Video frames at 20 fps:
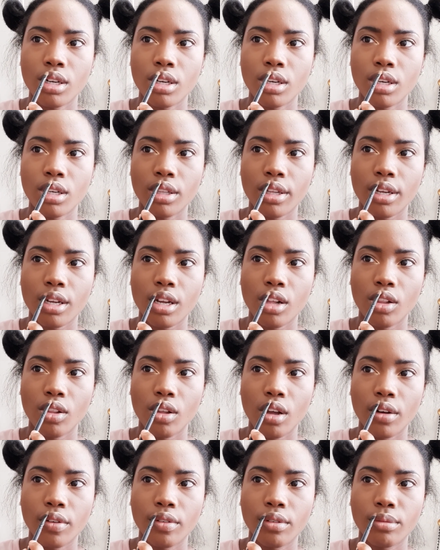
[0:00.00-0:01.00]
like a
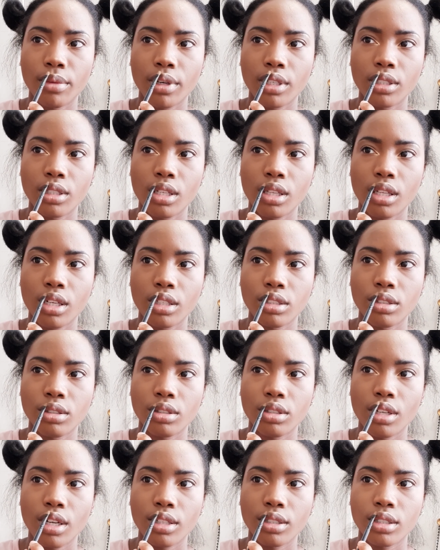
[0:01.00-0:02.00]
lot of amazing things in
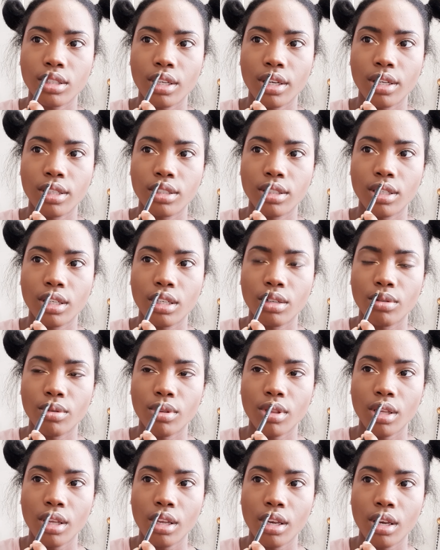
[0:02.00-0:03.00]
2018
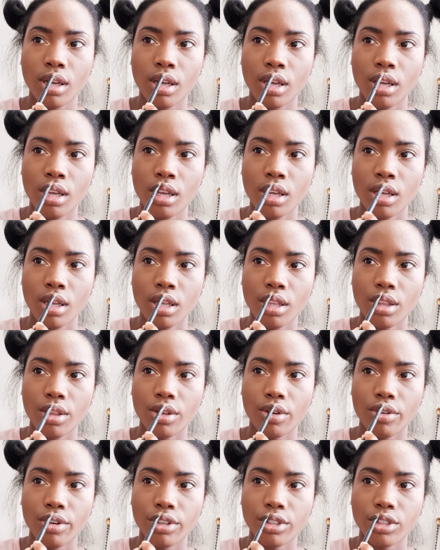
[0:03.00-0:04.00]
within the
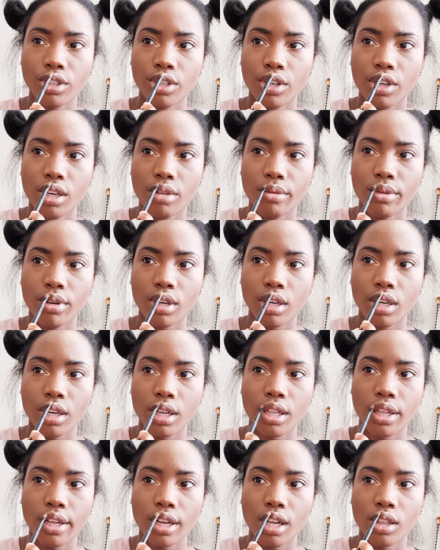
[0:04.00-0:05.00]
Christian community.
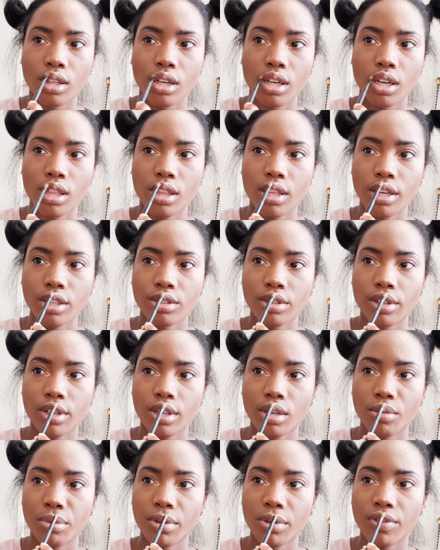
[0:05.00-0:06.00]
Like, a lot of things are going
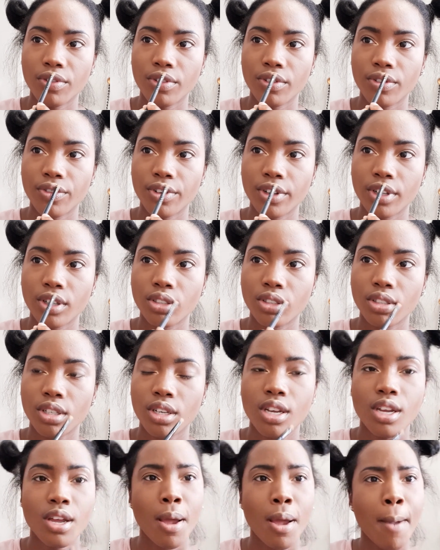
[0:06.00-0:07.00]
to be fulfilled.
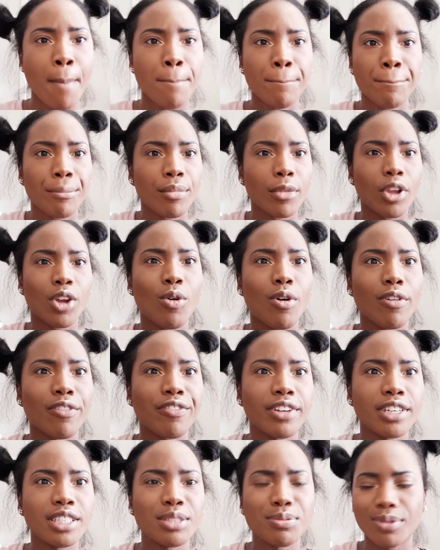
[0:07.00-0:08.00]
I go on
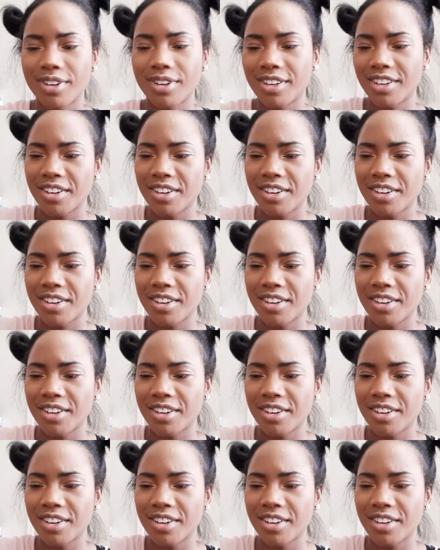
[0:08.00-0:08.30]
Facebook,